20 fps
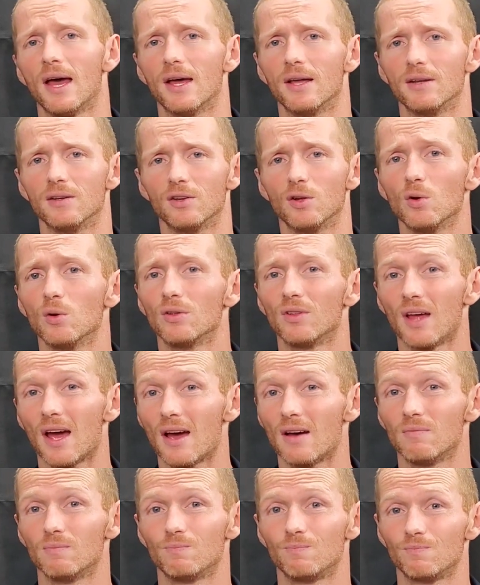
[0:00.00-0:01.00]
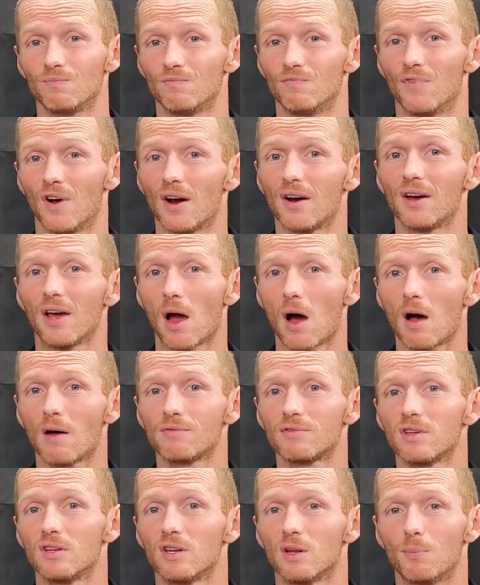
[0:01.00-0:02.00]
and doing that very
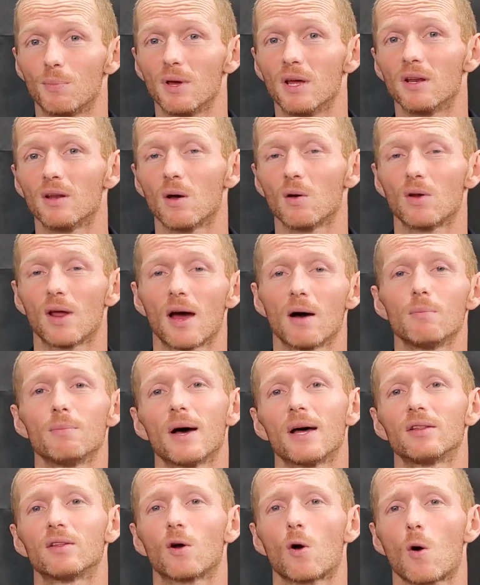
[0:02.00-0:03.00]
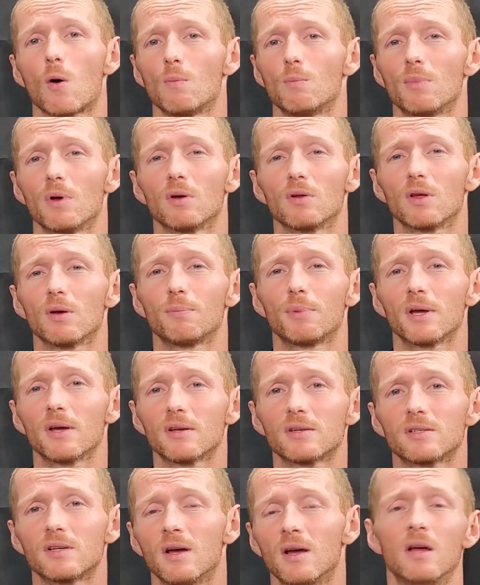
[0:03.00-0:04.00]
often, depending on how bad the carbon buildup
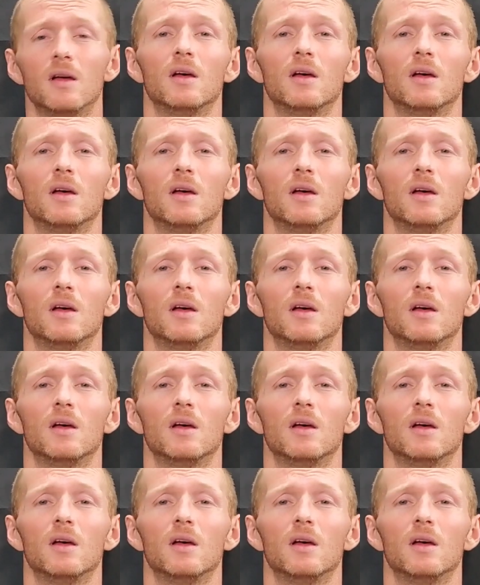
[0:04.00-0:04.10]
is,